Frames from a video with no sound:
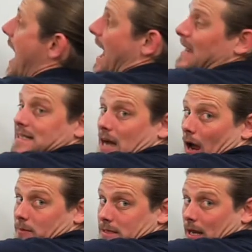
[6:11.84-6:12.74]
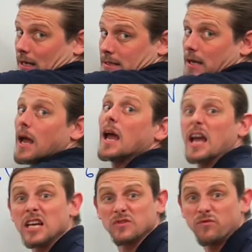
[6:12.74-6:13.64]
eight times six
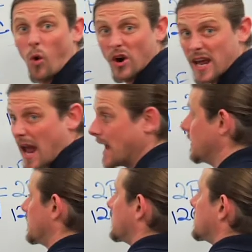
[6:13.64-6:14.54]
is forty-eight.